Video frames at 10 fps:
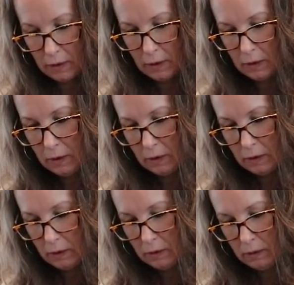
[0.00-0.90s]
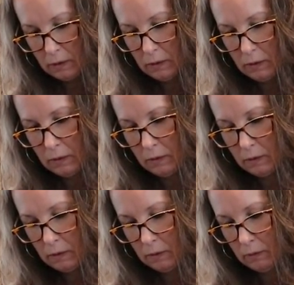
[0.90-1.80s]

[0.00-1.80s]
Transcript: Nobody speaks.